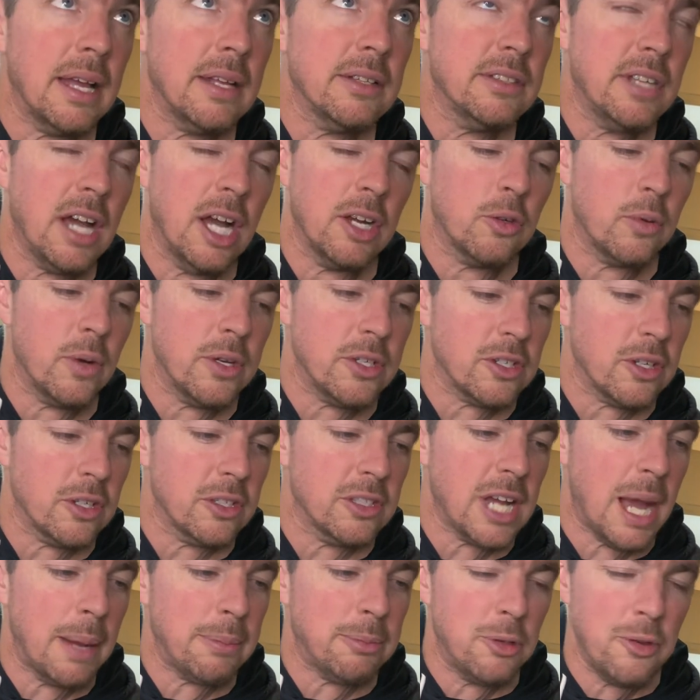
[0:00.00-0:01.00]
tongue twister,
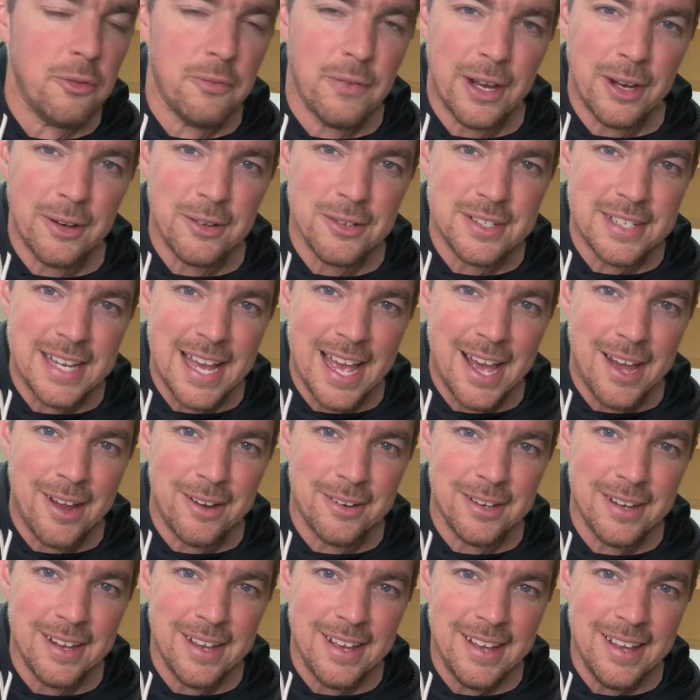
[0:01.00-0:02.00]
top two fingers
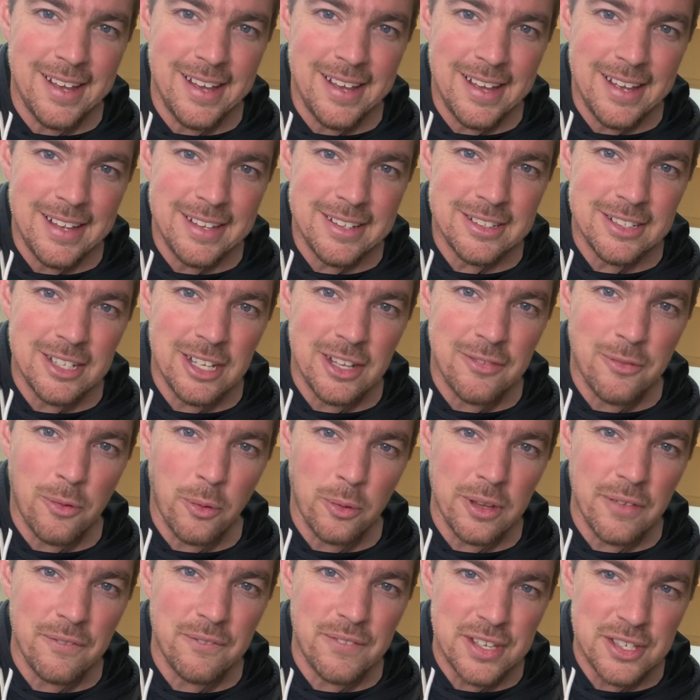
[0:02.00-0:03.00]
down to the
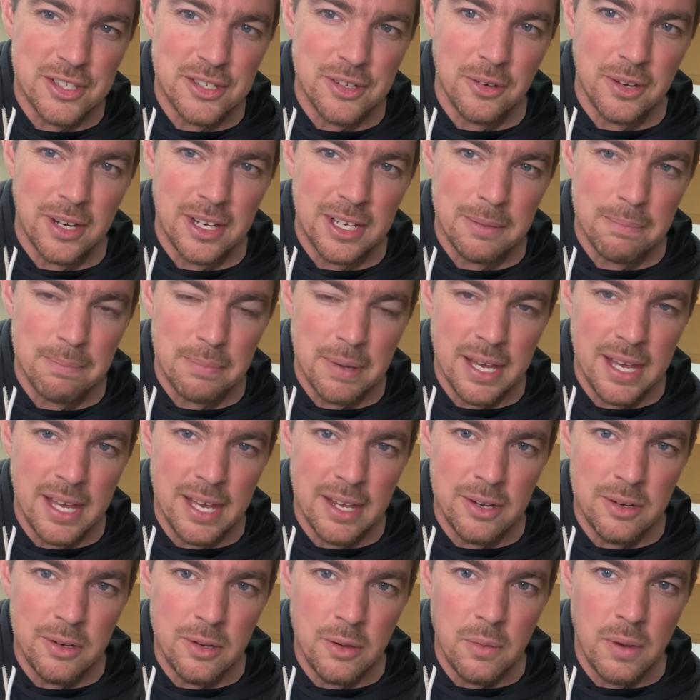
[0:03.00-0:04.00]
fourth and fifth string.
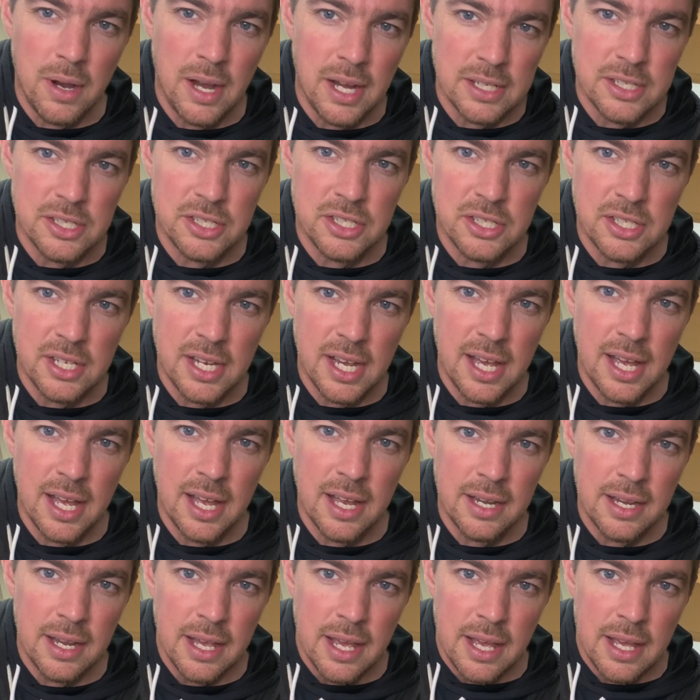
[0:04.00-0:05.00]
Better watch
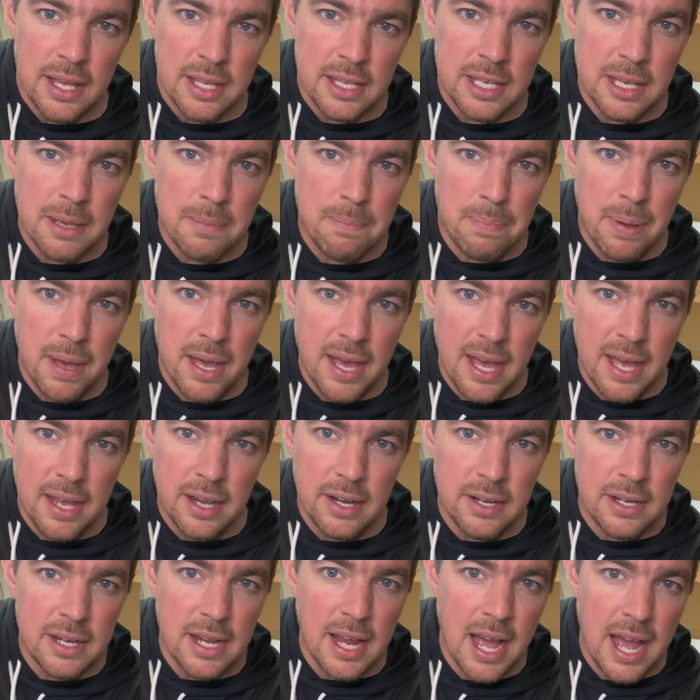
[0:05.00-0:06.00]
out, you
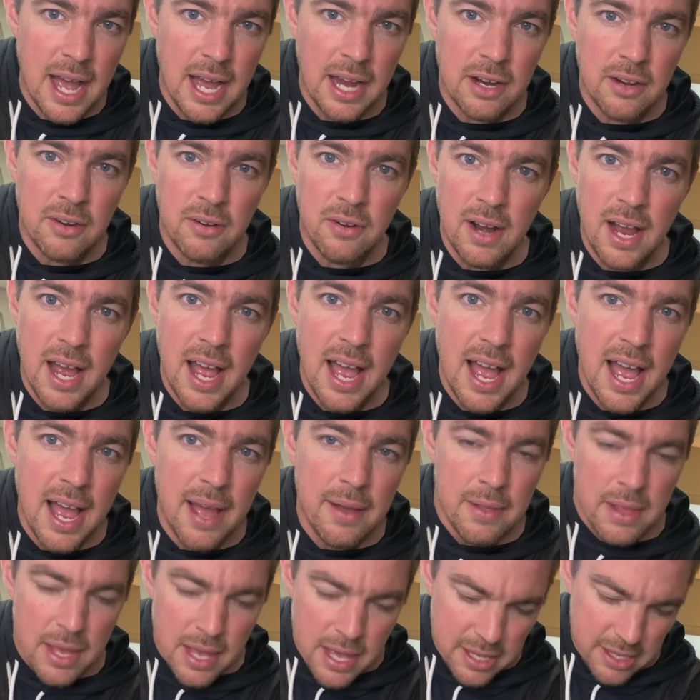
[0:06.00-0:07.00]
better not cry,
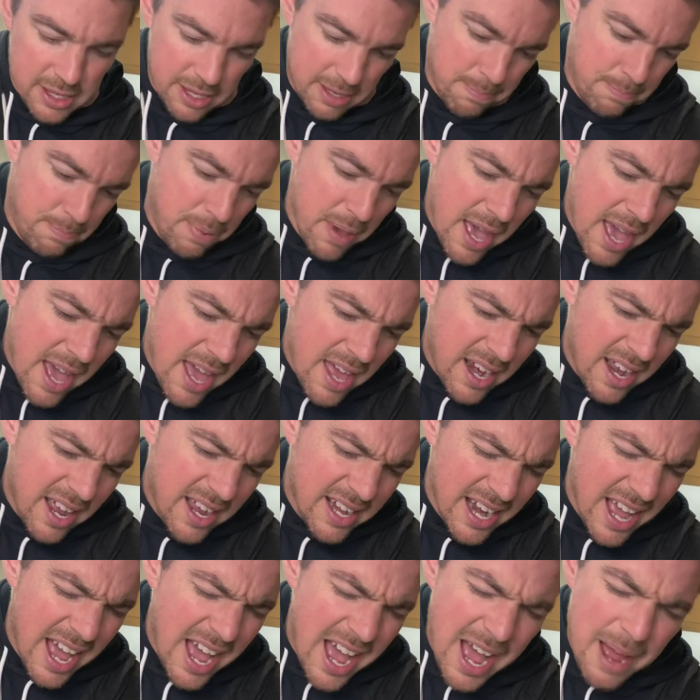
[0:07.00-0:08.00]
you better
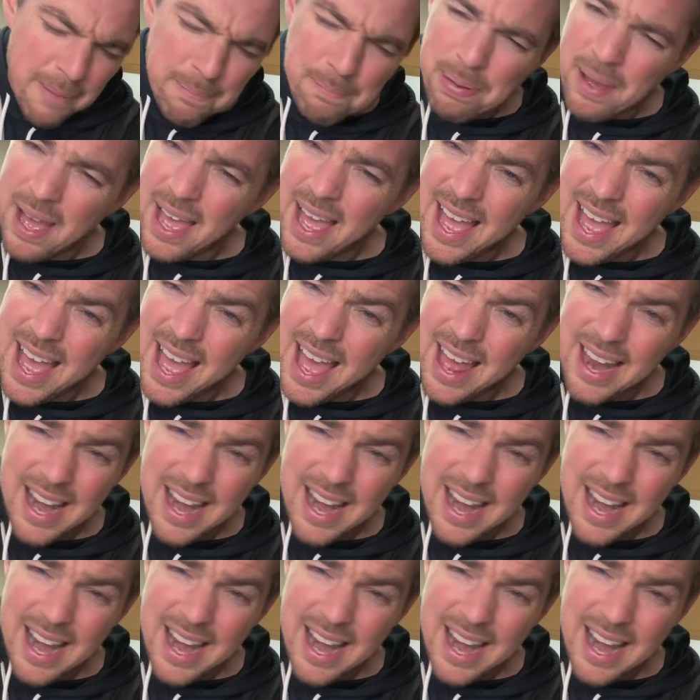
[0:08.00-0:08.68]
not pout.